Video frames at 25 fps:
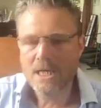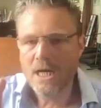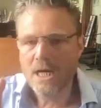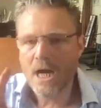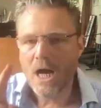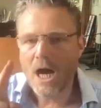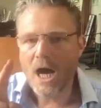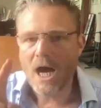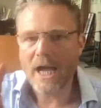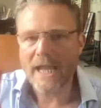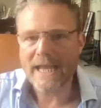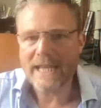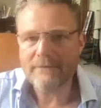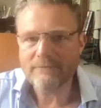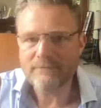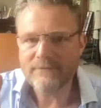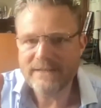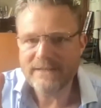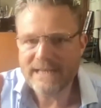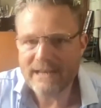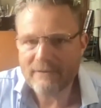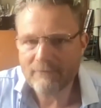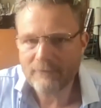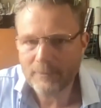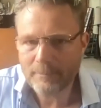I have
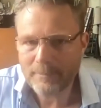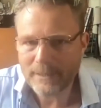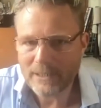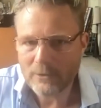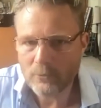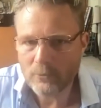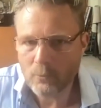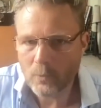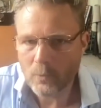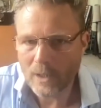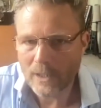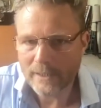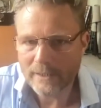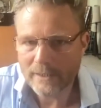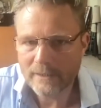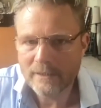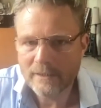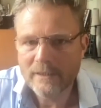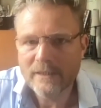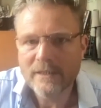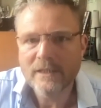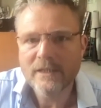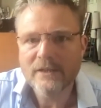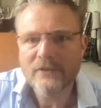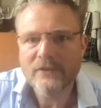never been one
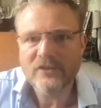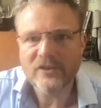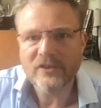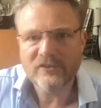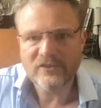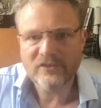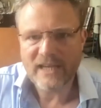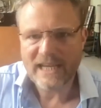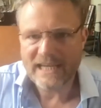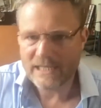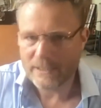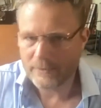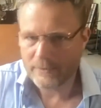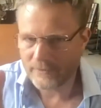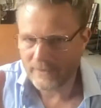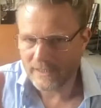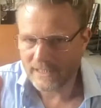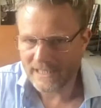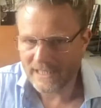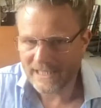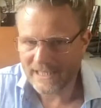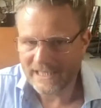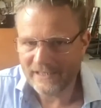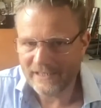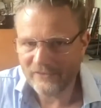to take the
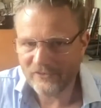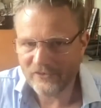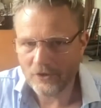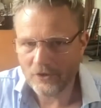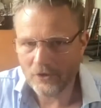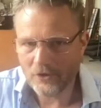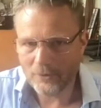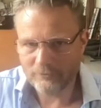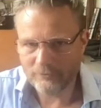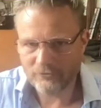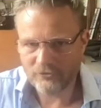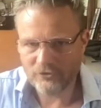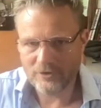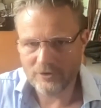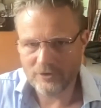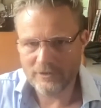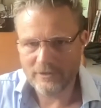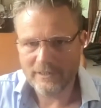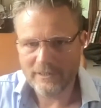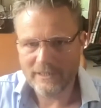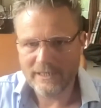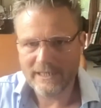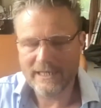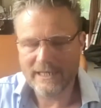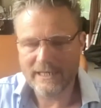easy option
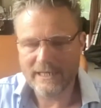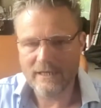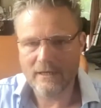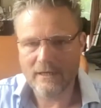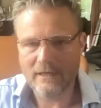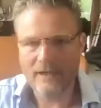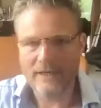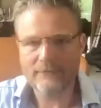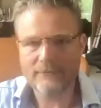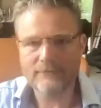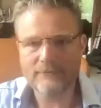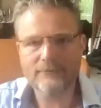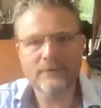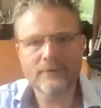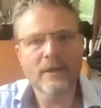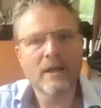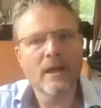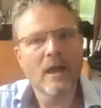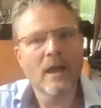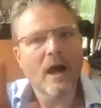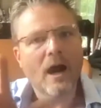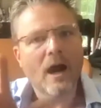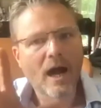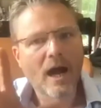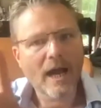in life.
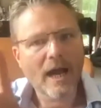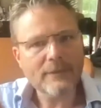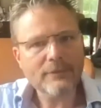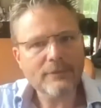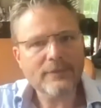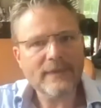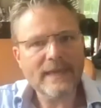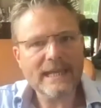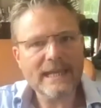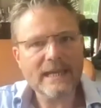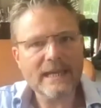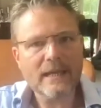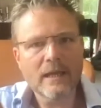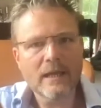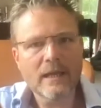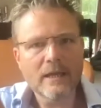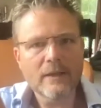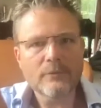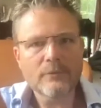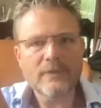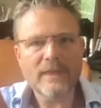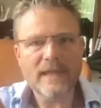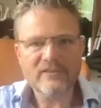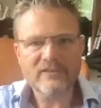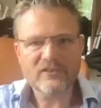I think
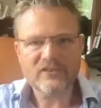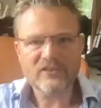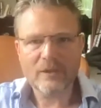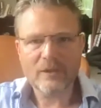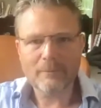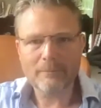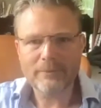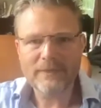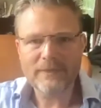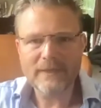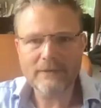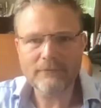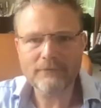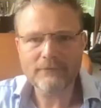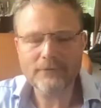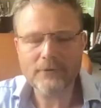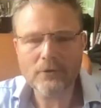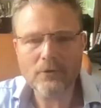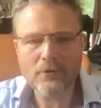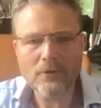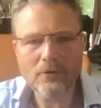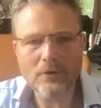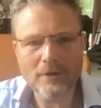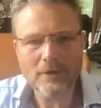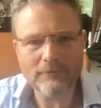there's something for
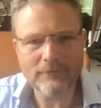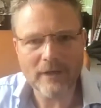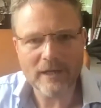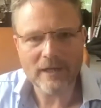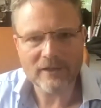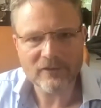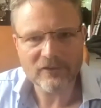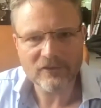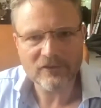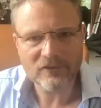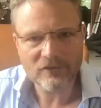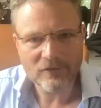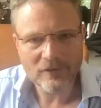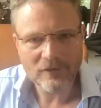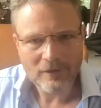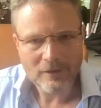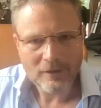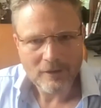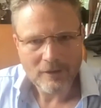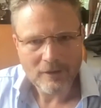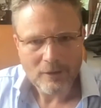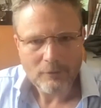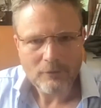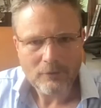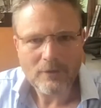all of us
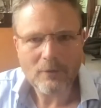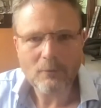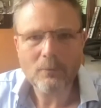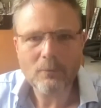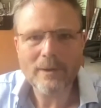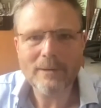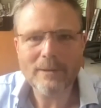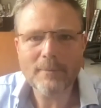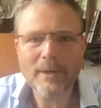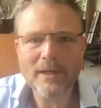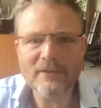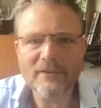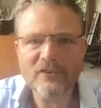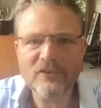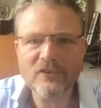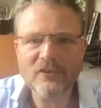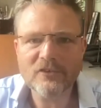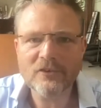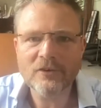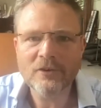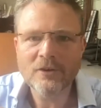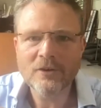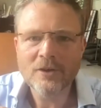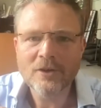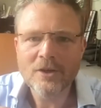that we must
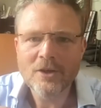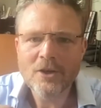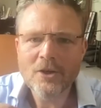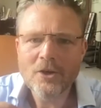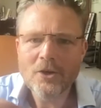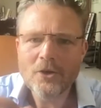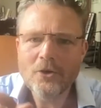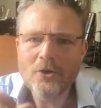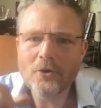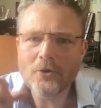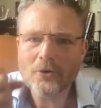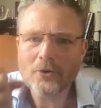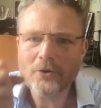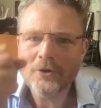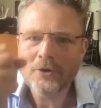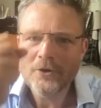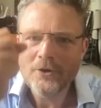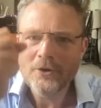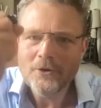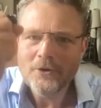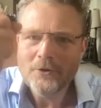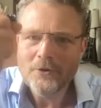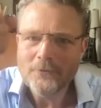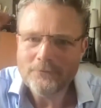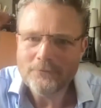look
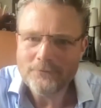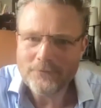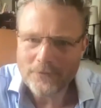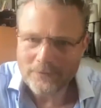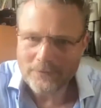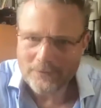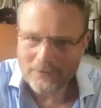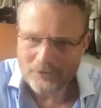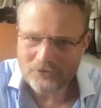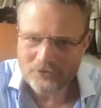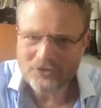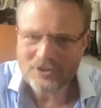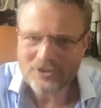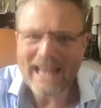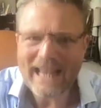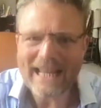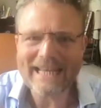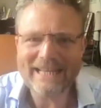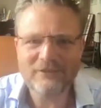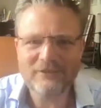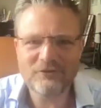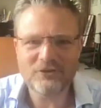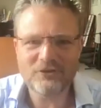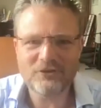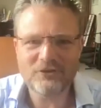for the
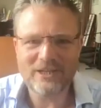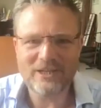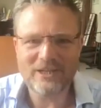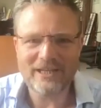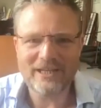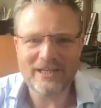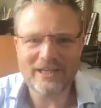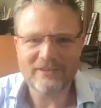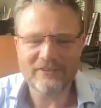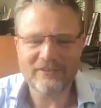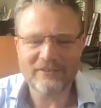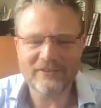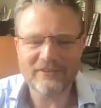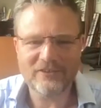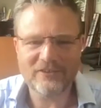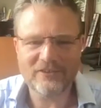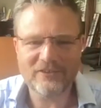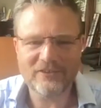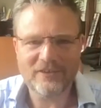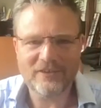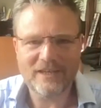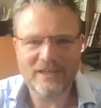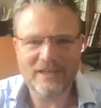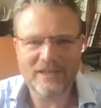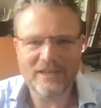challenges in
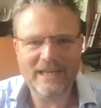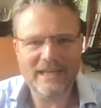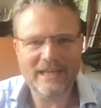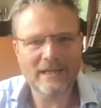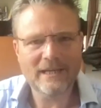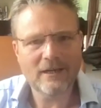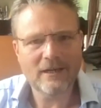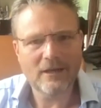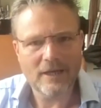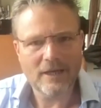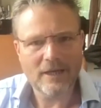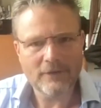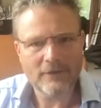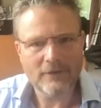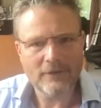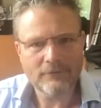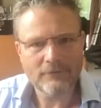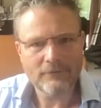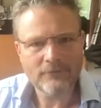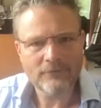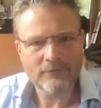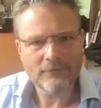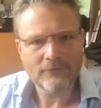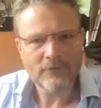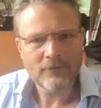life, not the
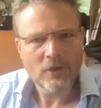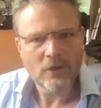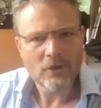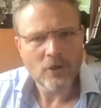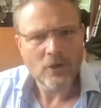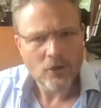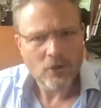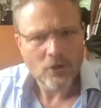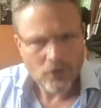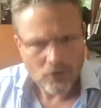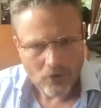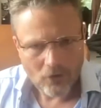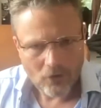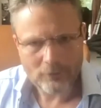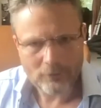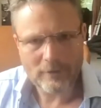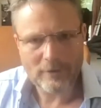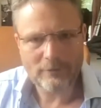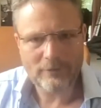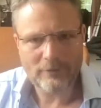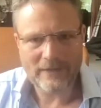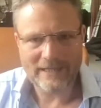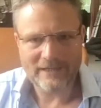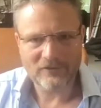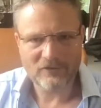things which are
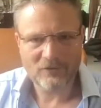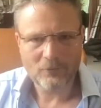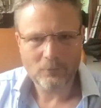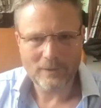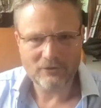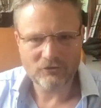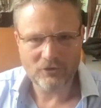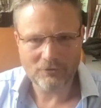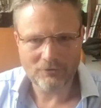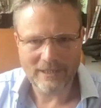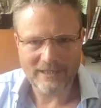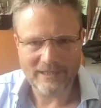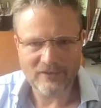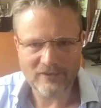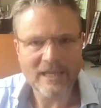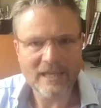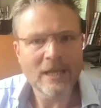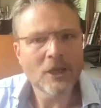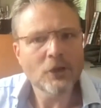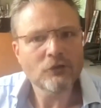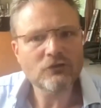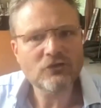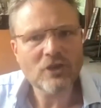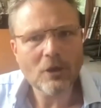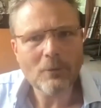easy, showing
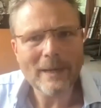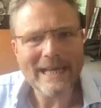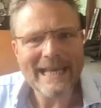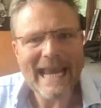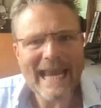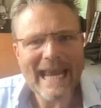our